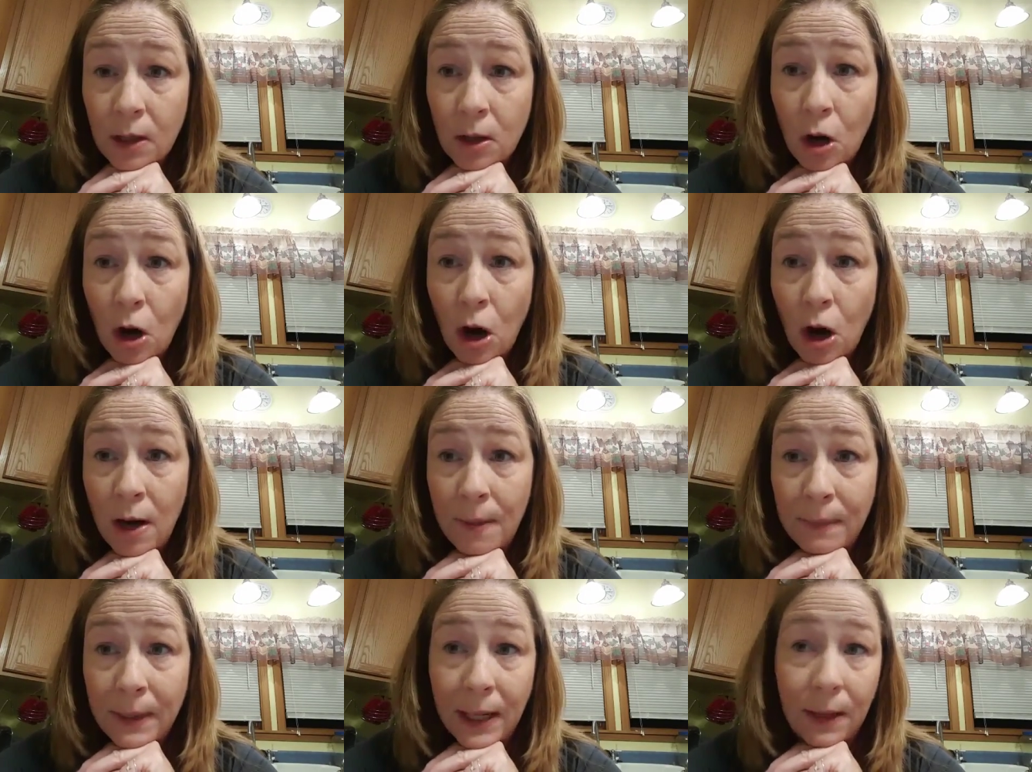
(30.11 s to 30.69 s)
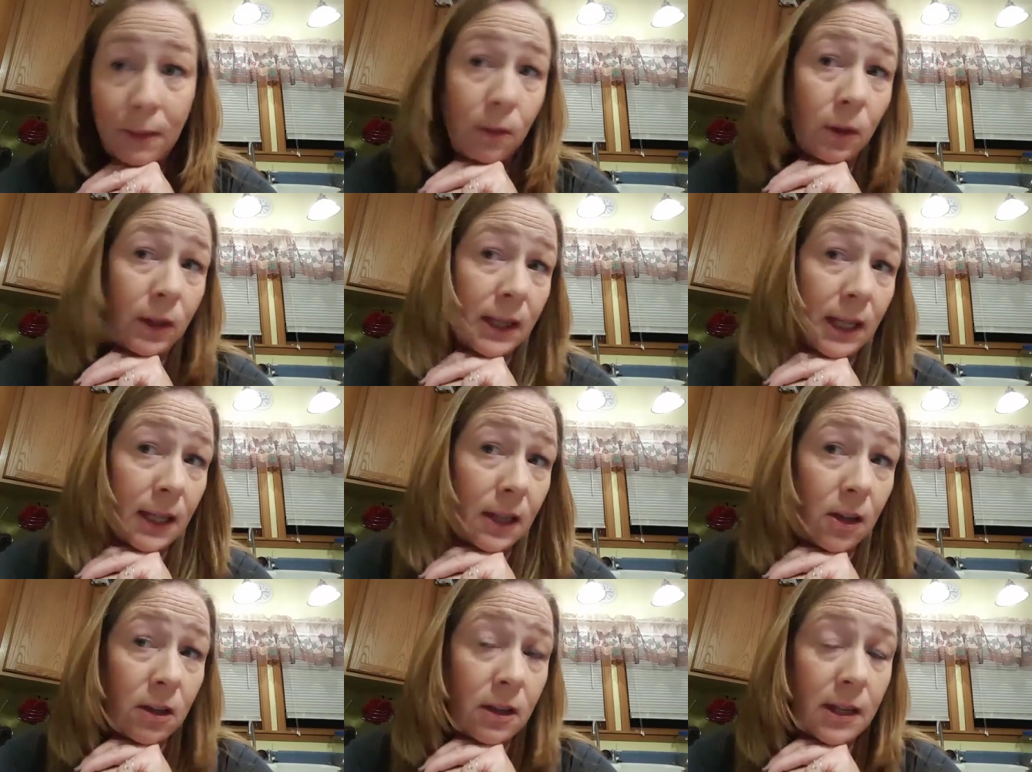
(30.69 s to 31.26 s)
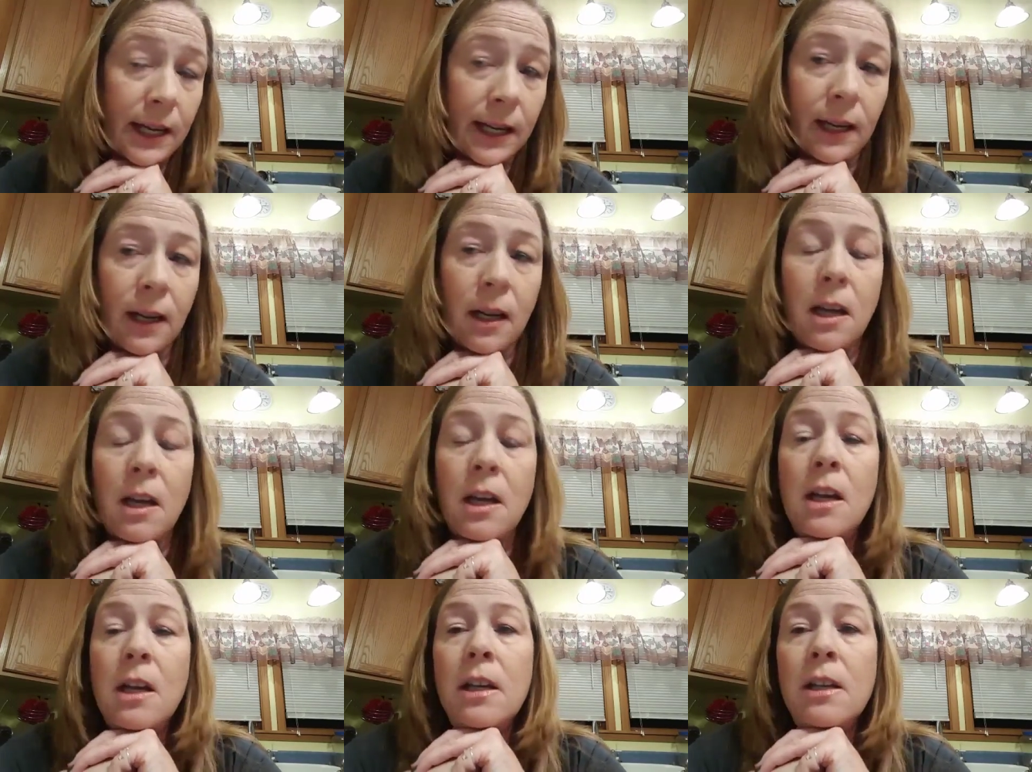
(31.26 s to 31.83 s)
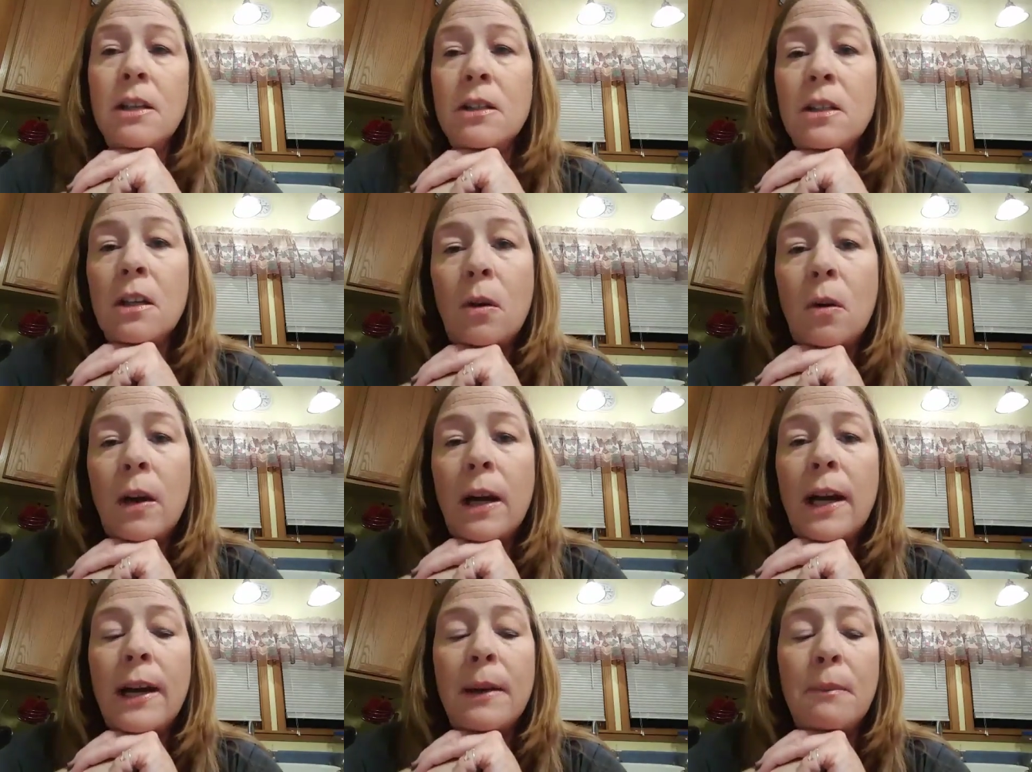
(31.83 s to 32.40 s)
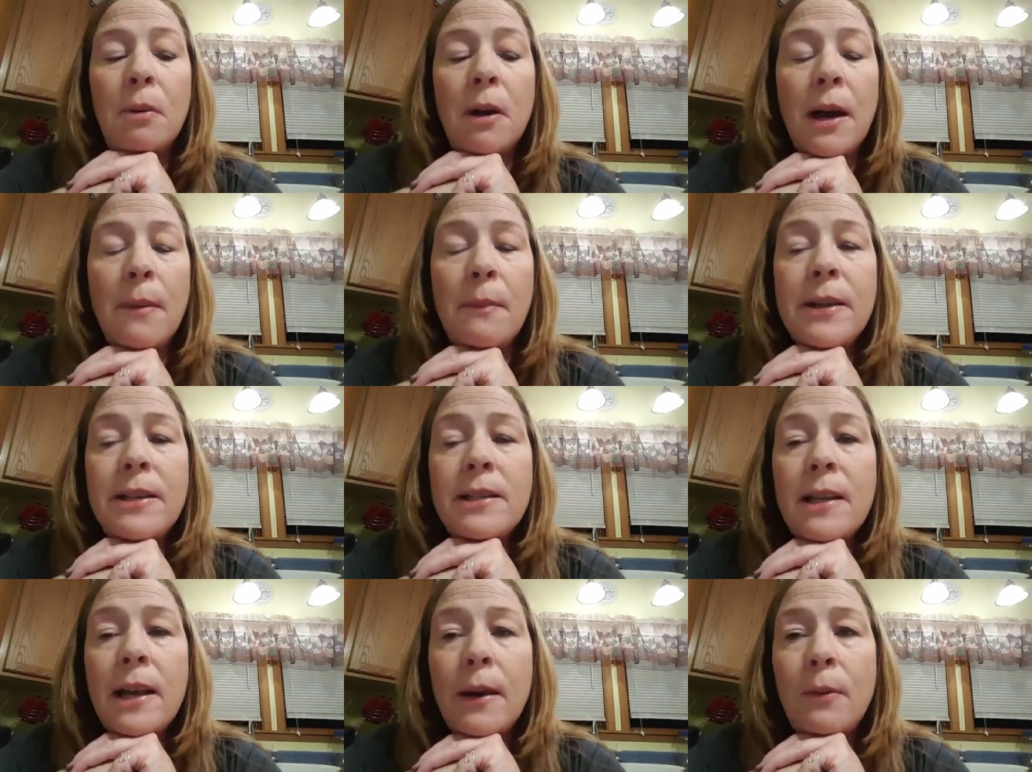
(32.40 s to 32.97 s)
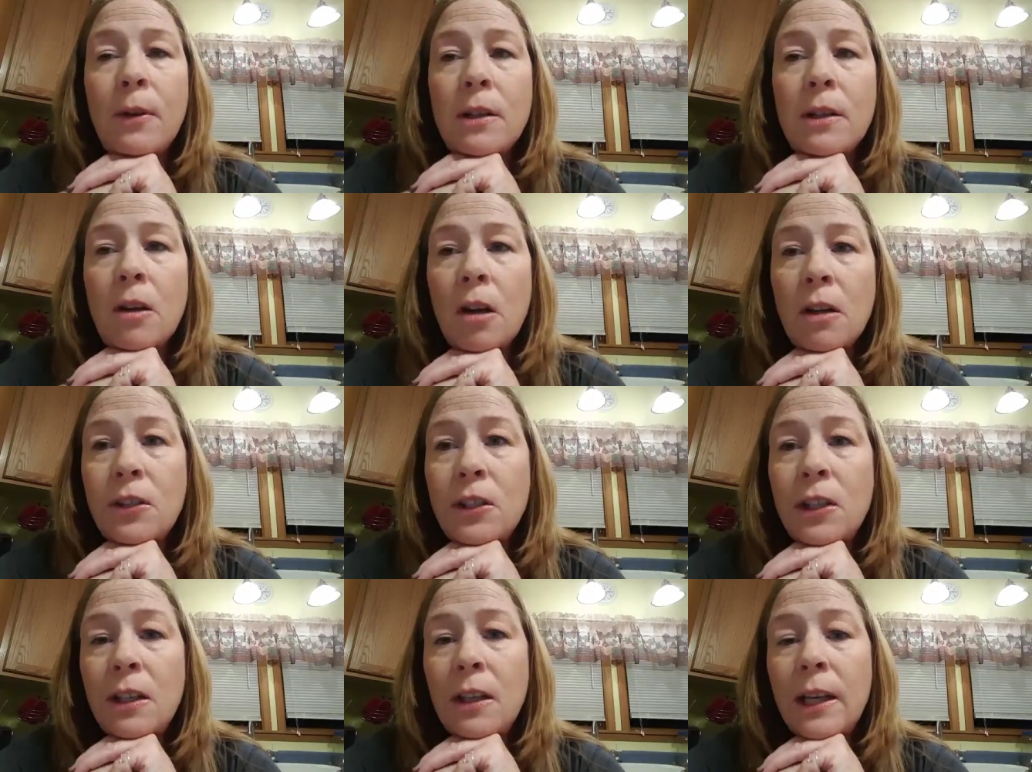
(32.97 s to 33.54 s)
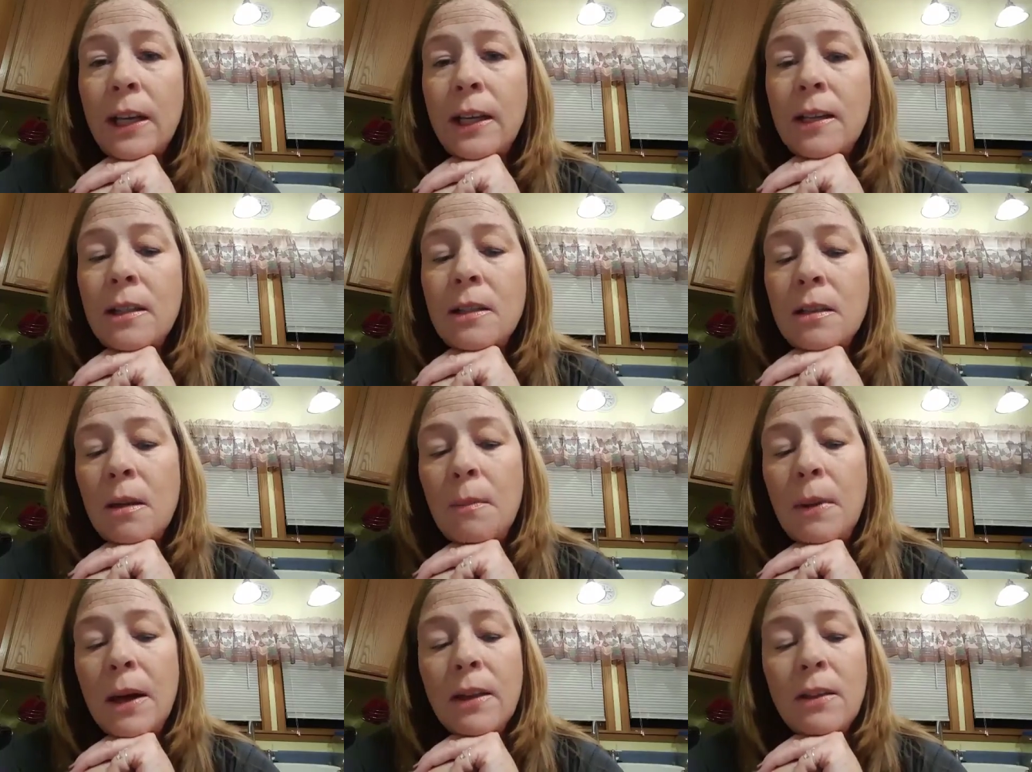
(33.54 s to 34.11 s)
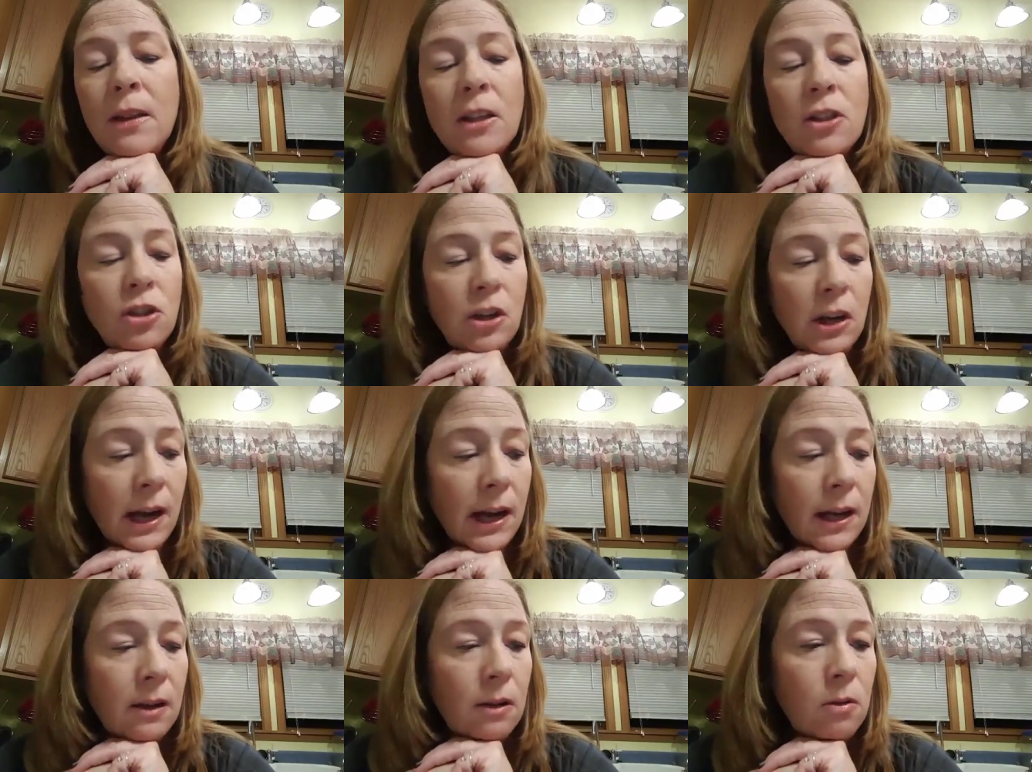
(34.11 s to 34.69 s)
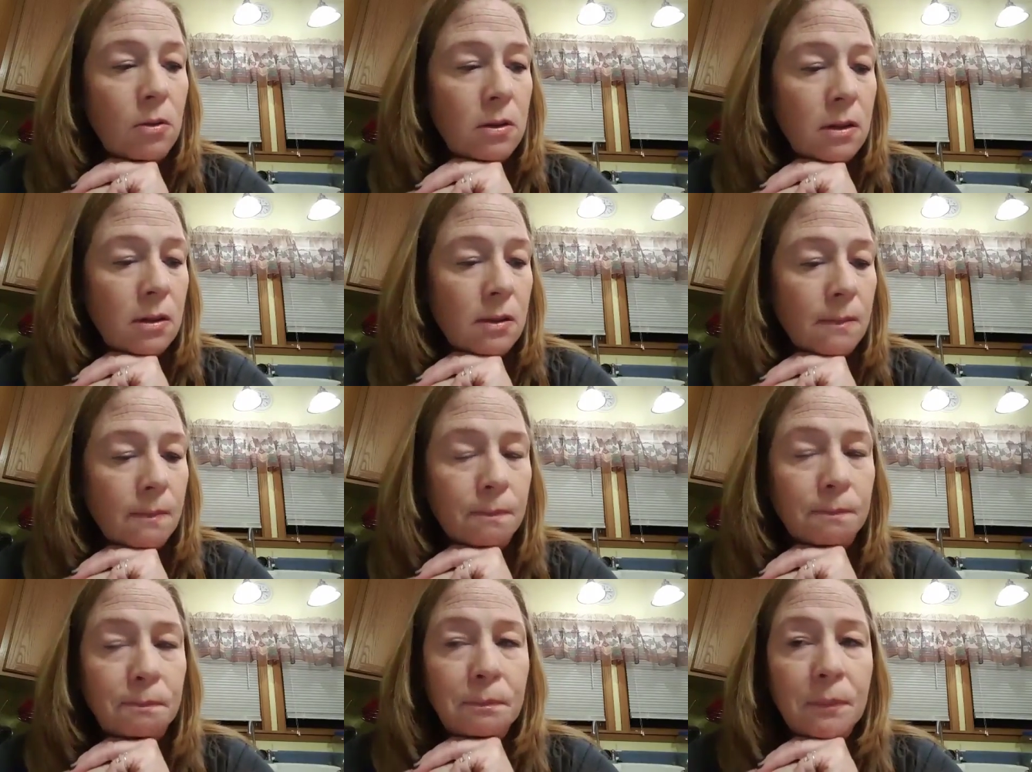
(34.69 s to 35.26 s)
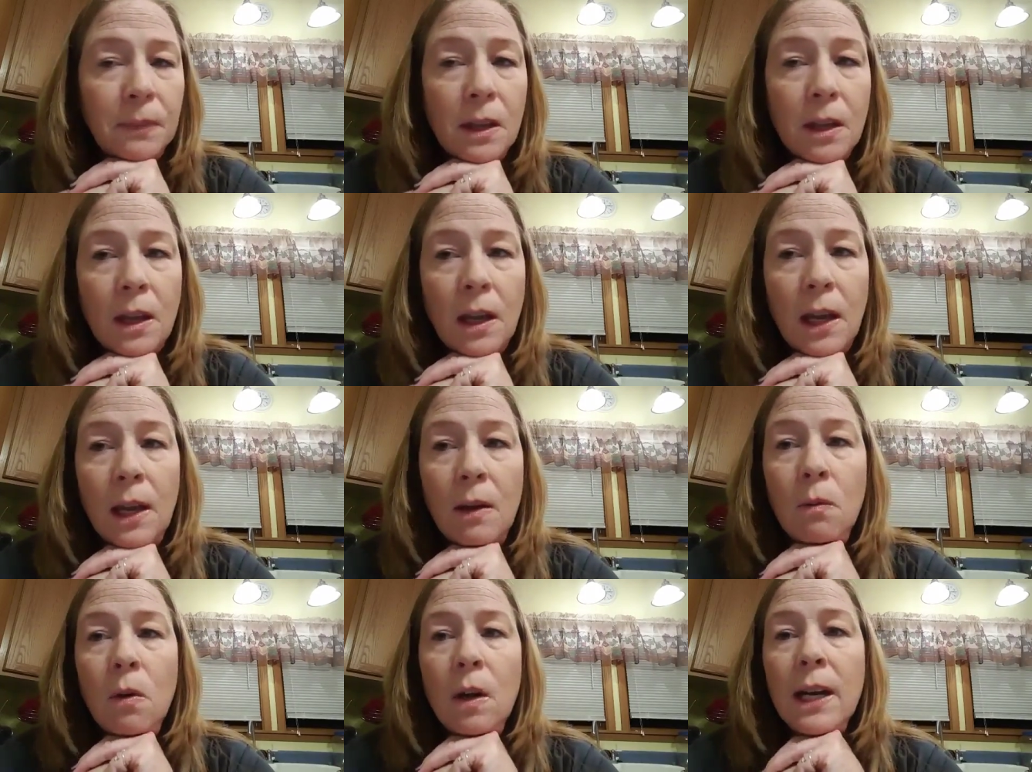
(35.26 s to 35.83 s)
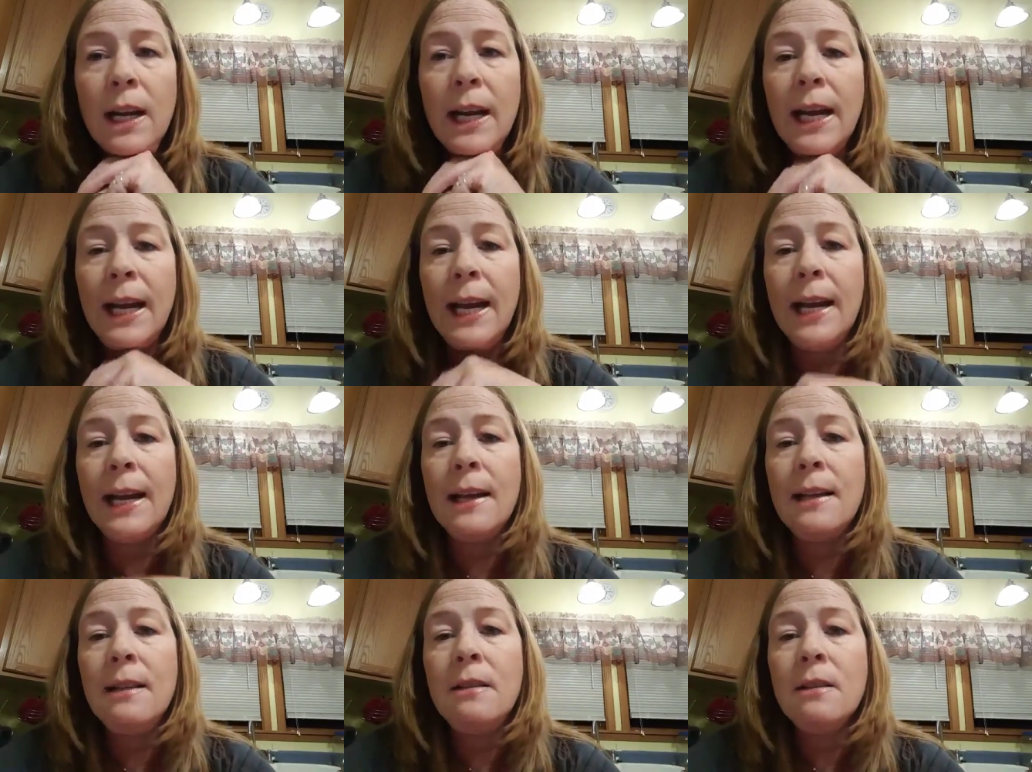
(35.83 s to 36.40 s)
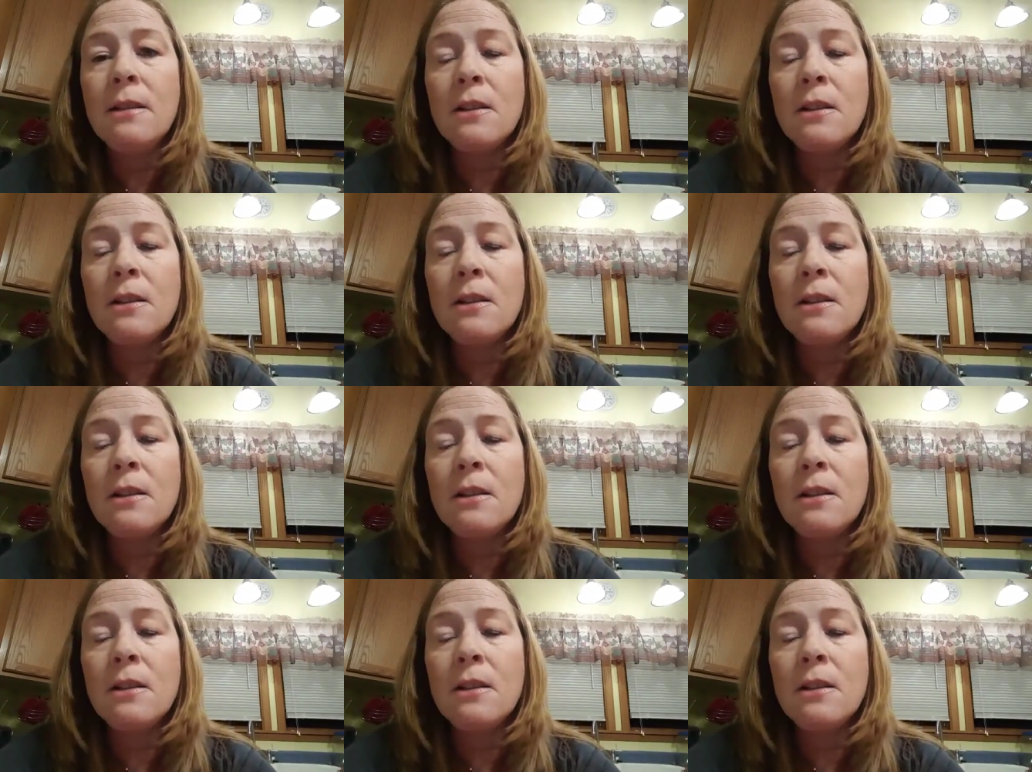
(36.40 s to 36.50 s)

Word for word: on me, what they look like. So I promised I would talk to you ladies about the shadows and what I had.